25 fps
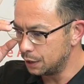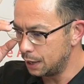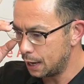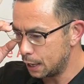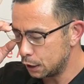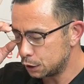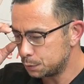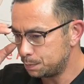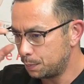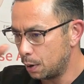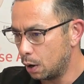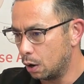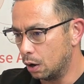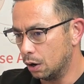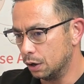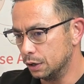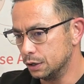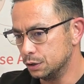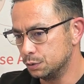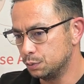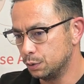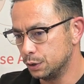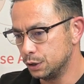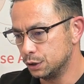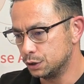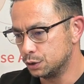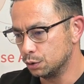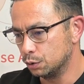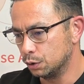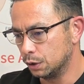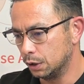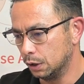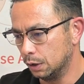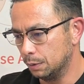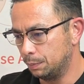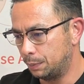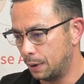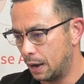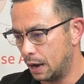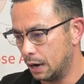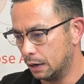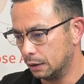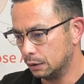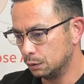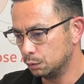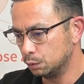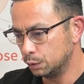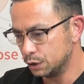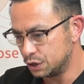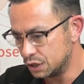next part is what you're talking about,
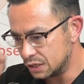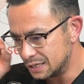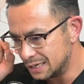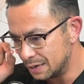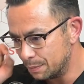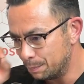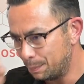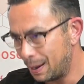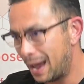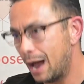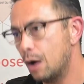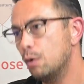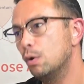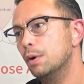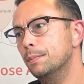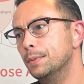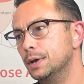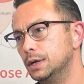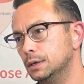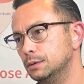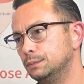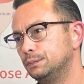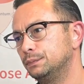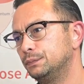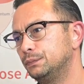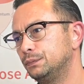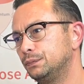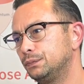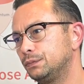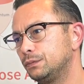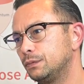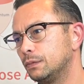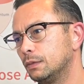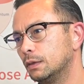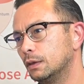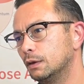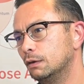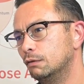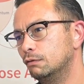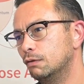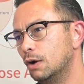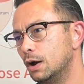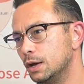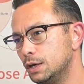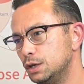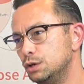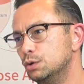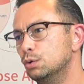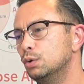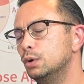which is empowerment,
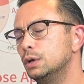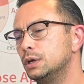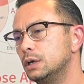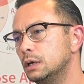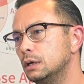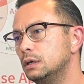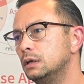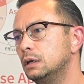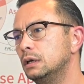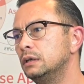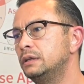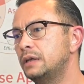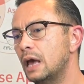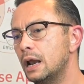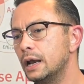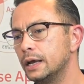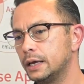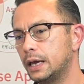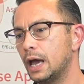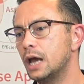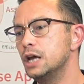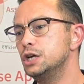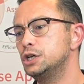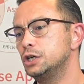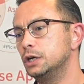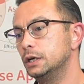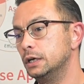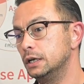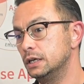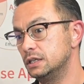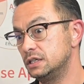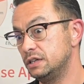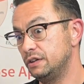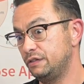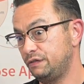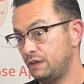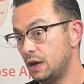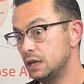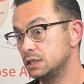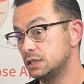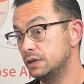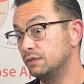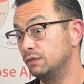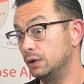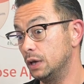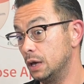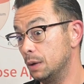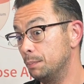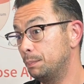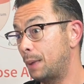right? Your delegation is
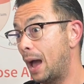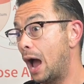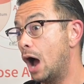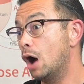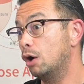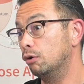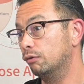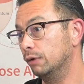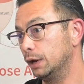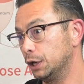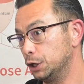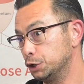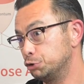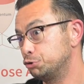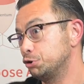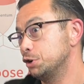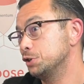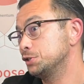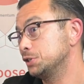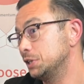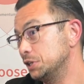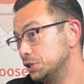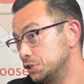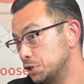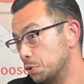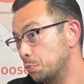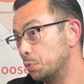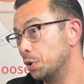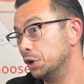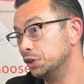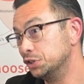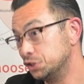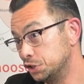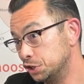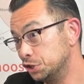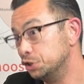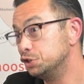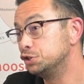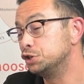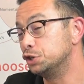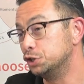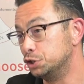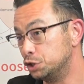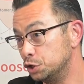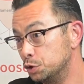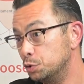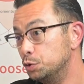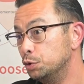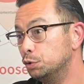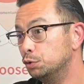effectively empowering and trusting someone to
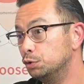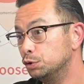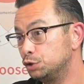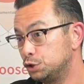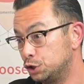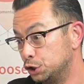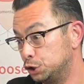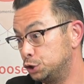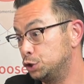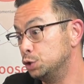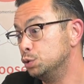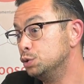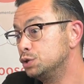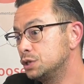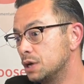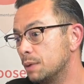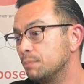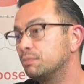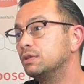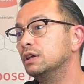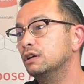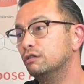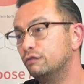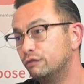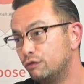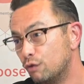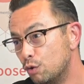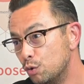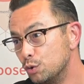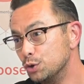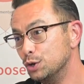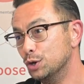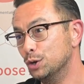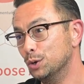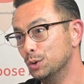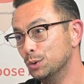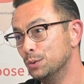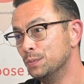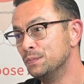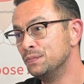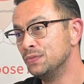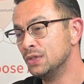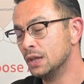do something for you.